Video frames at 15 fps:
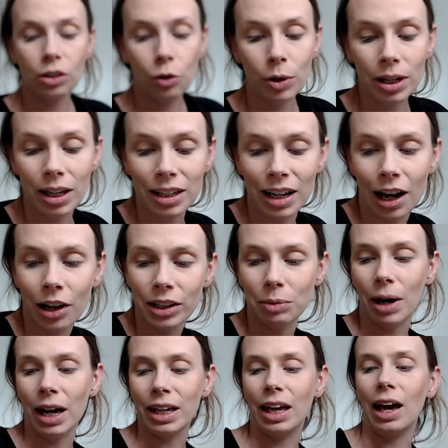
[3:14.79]
go in now that
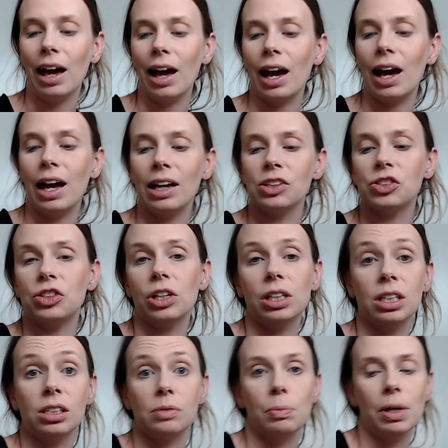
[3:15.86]
my cat has
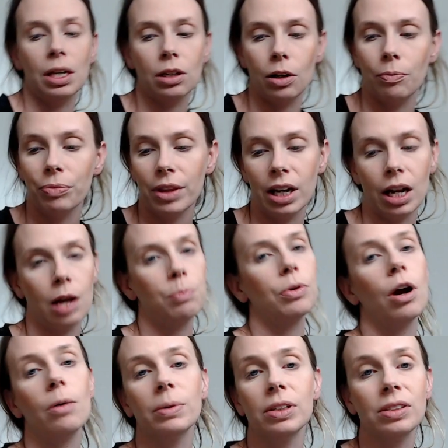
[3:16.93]
done his makeup. I
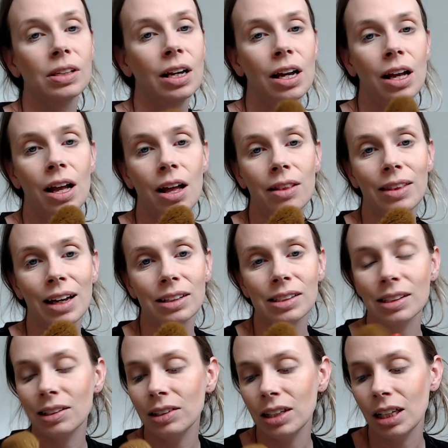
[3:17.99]
promise.
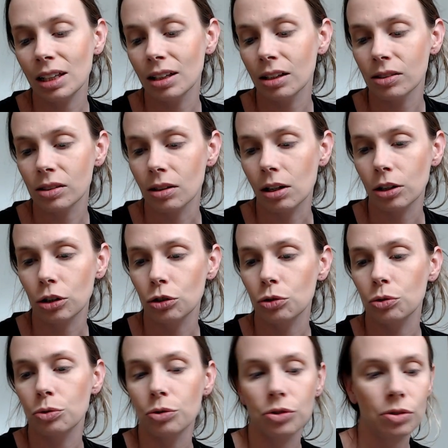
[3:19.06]
That's clean, that's not
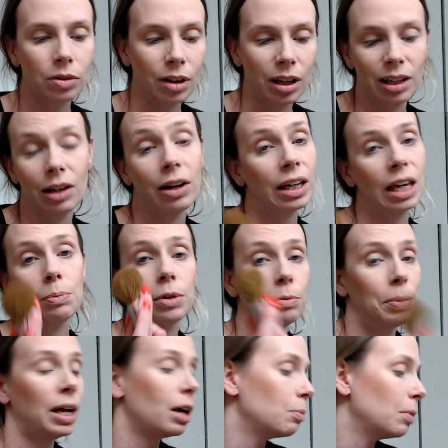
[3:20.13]
used. And now I can't put it
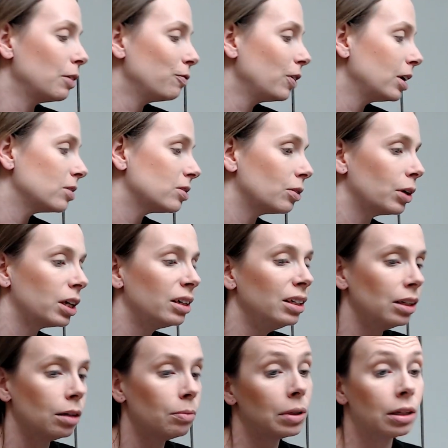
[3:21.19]
back on my face, so I
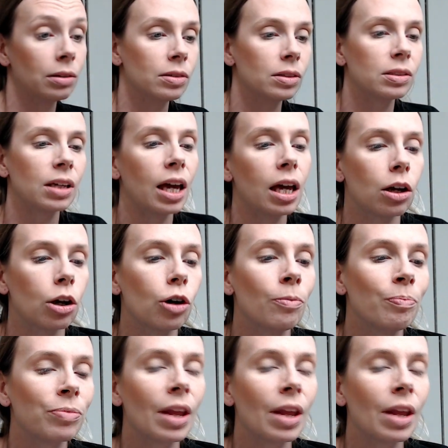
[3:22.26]
clean it because cat hair.